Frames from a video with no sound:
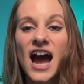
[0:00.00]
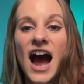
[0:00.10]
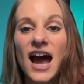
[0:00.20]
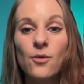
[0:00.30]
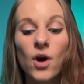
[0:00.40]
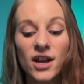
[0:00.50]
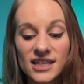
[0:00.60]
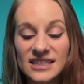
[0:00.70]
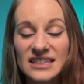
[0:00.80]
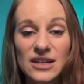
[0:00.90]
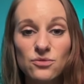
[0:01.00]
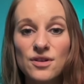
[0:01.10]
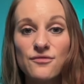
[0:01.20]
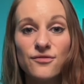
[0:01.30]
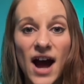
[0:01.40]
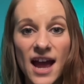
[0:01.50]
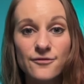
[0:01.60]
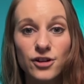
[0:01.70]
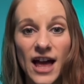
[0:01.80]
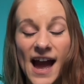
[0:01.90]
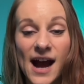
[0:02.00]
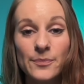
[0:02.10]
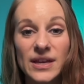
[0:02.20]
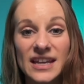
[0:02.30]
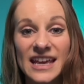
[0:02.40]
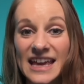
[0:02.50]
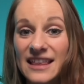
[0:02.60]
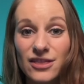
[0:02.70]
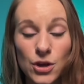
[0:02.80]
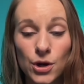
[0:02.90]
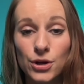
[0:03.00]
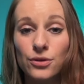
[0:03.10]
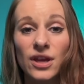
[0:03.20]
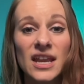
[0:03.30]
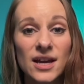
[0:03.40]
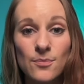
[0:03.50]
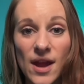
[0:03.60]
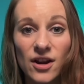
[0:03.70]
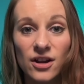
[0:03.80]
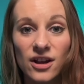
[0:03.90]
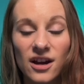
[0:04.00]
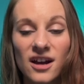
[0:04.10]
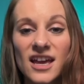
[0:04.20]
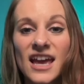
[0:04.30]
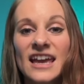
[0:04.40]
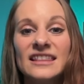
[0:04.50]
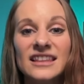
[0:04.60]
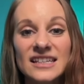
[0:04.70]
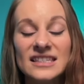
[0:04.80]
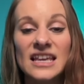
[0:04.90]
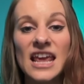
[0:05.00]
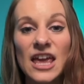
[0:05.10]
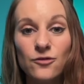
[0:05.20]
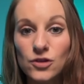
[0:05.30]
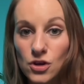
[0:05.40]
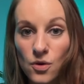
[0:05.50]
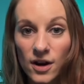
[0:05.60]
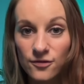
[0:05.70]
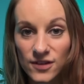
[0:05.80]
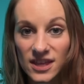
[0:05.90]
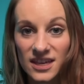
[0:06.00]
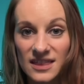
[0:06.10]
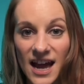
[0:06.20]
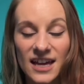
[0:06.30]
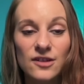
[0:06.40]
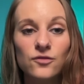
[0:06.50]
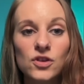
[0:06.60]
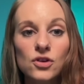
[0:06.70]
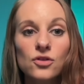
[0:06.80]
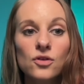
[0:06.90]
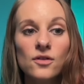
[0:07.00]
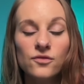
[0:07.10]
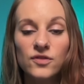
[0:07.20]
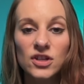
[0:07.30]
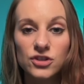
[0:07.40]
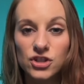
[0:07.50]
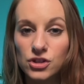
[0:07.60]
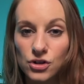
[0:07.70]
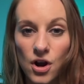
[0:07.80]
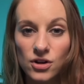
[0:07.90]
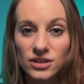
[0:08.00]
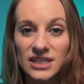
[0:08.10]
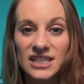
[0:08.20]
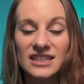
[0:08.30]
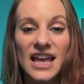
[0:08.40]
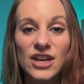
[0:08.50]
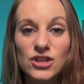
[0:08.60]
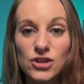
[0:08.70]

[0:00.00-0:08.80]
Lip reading: I want to see revival happen in the earth, in America. And listen, if you are feeling that, if you feel strongly that